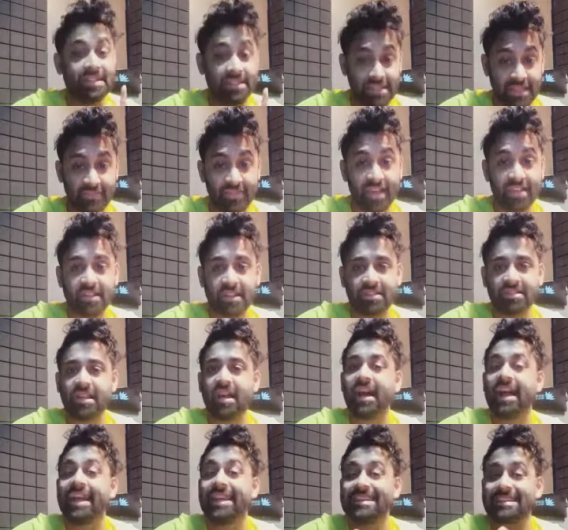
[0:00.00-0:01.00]
Divya
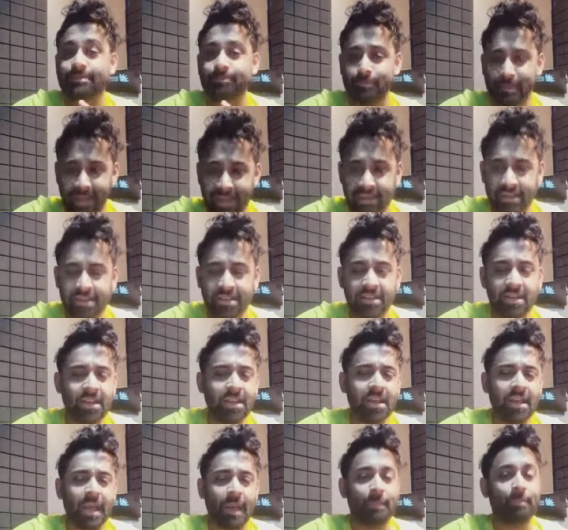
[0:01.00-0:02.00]
Datta is splendid.
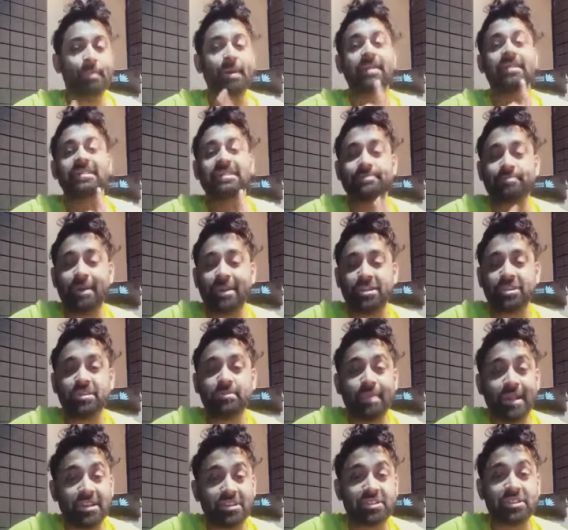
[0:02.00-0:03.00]
But a
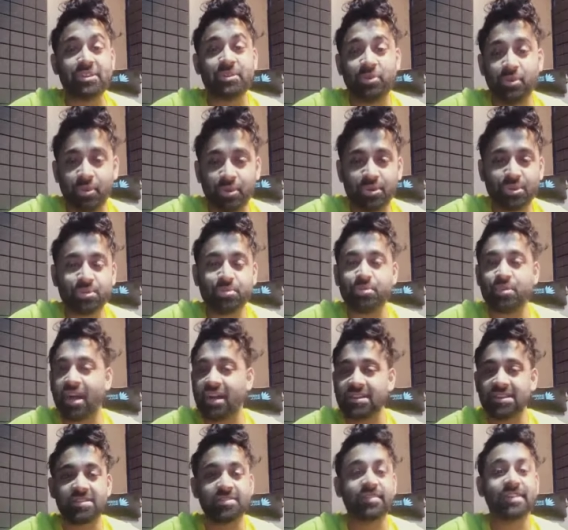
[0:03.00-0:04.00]
special mention goes to
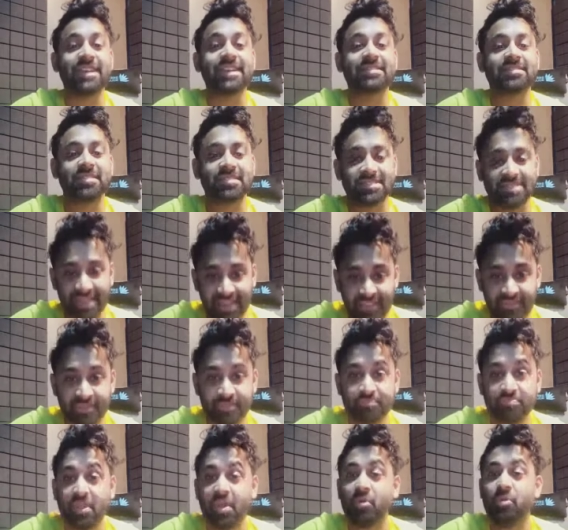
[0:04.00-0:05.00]
Rajeshwari Sachdev,
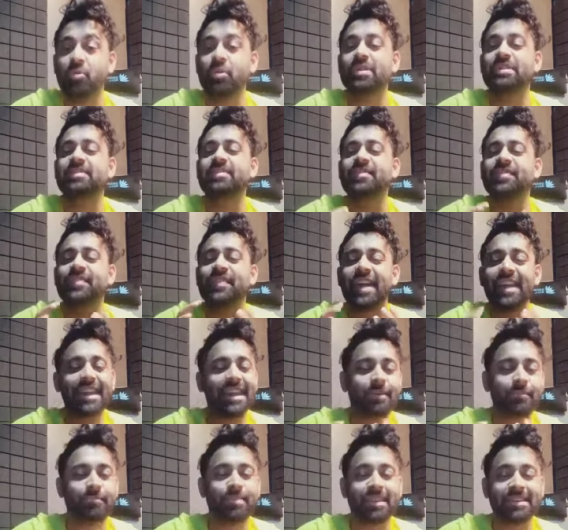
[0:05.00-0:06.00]
who is
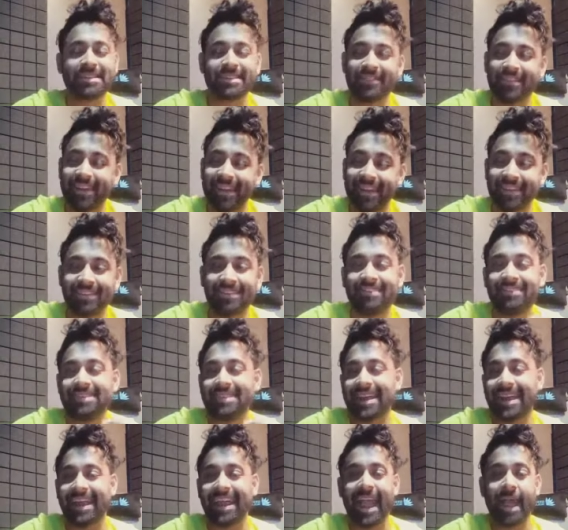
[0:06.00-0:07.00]
very impressive in
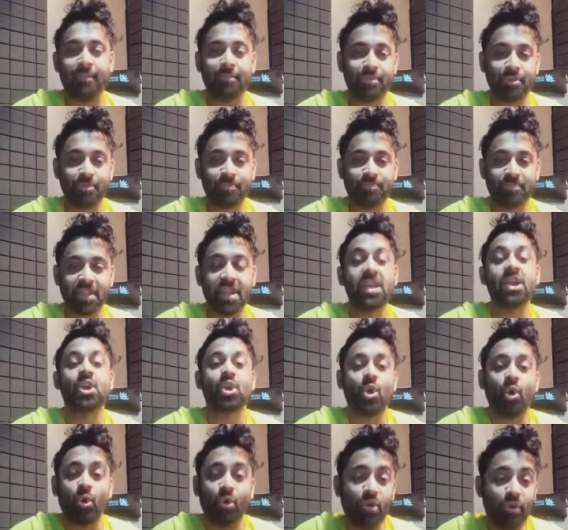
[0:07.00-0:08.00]
a cameo.
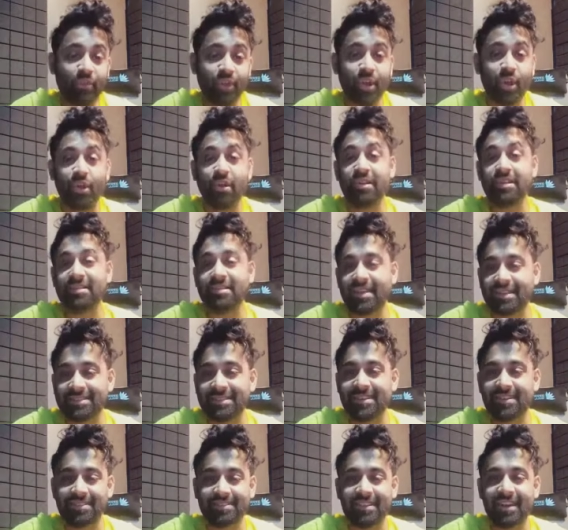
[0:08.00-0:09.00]
Overall,
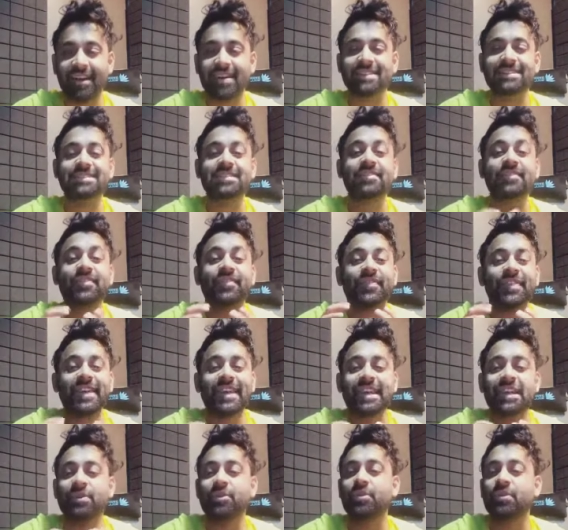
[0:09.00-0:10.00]
Nazar Andaaz is a
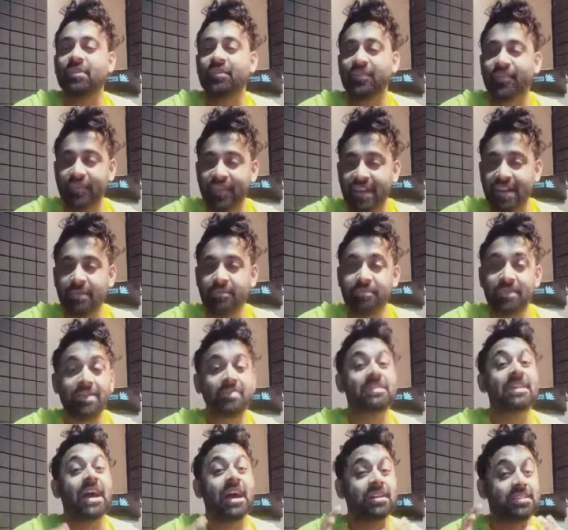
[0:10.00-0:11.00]
feel-good film,
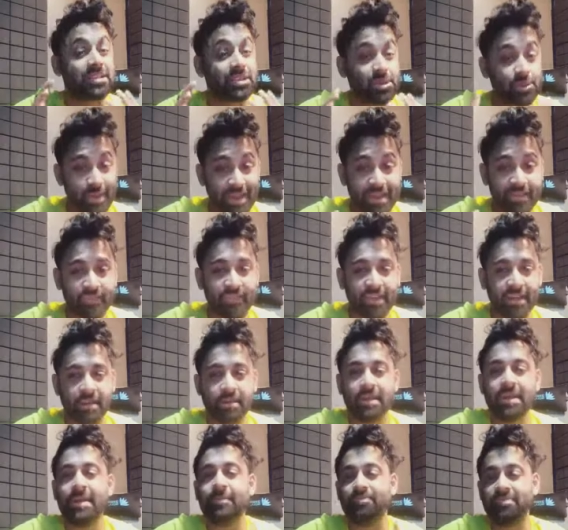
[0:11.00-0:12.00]
a sweet
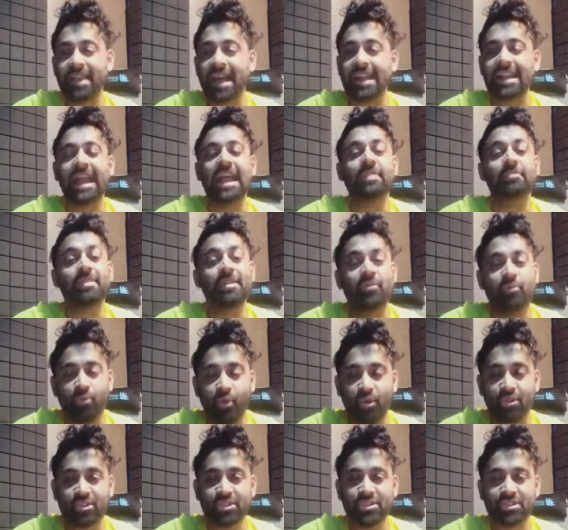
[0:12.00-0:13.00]
film that can be
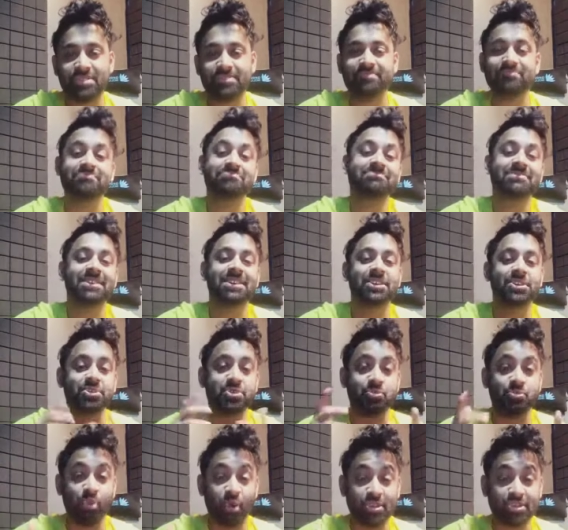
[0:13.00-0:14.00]
watched.
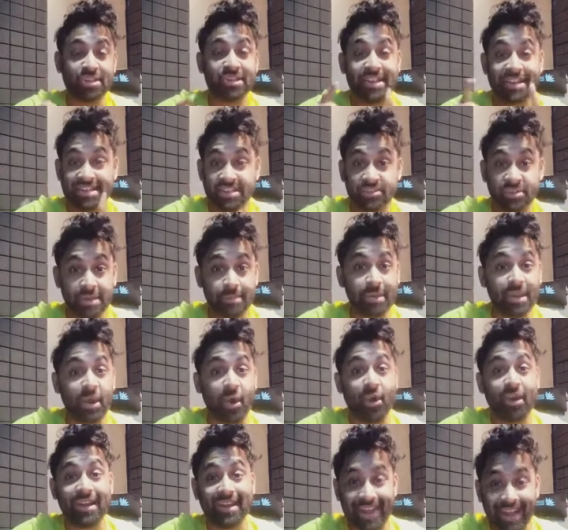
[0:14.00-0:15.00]
So watch it, it's
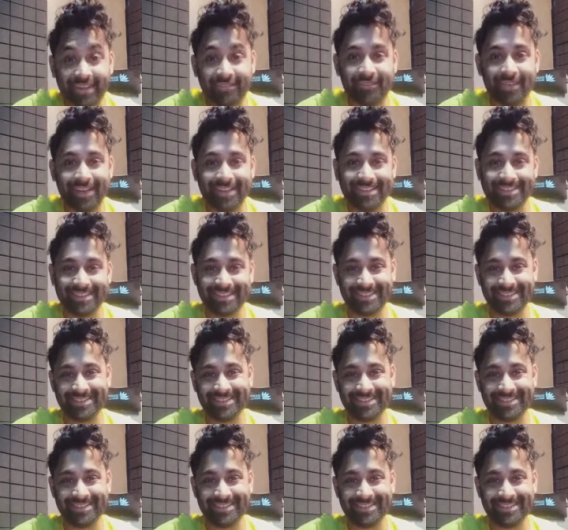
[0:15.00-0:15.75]
streaming on Netflix.